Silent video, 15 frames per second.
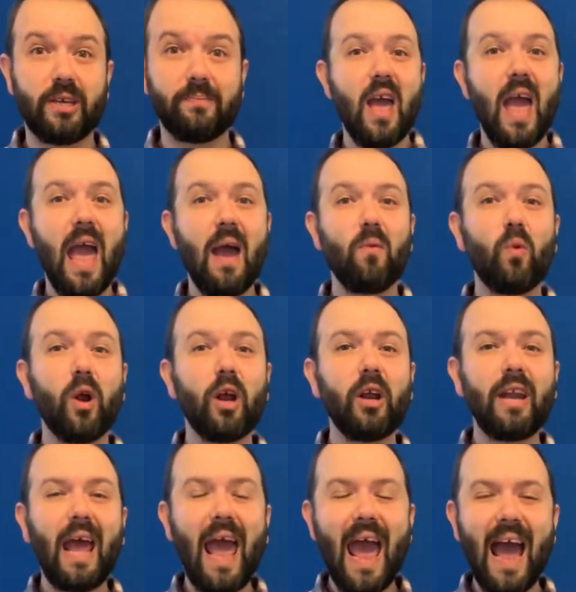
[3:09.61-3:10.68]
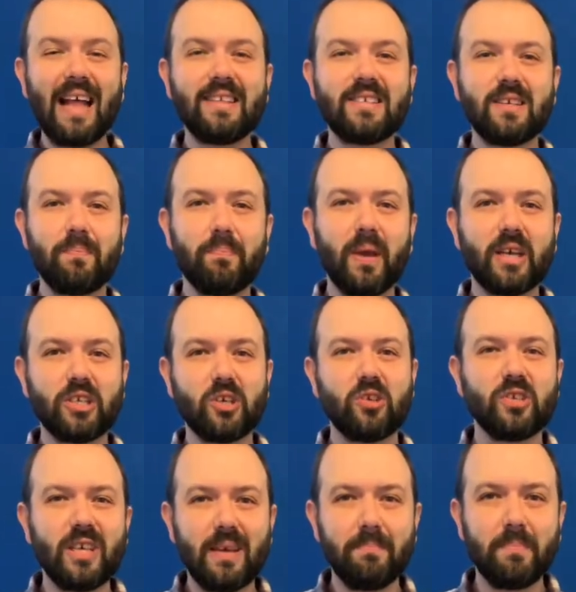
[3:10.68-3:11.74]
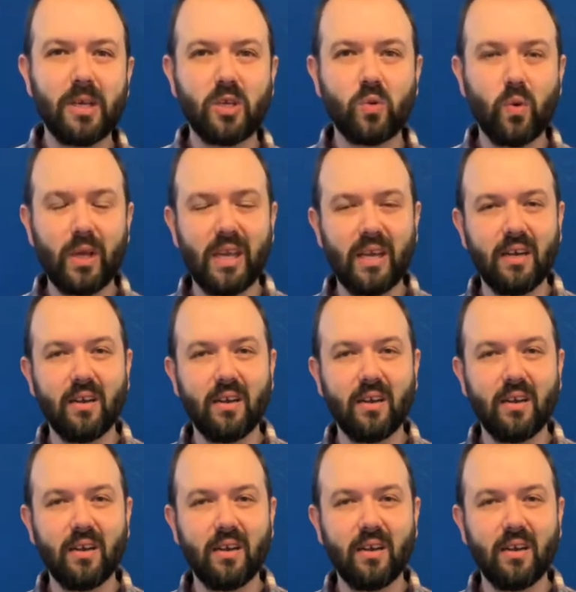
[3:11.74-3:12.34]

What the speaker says: and we're going to add some pictures in between.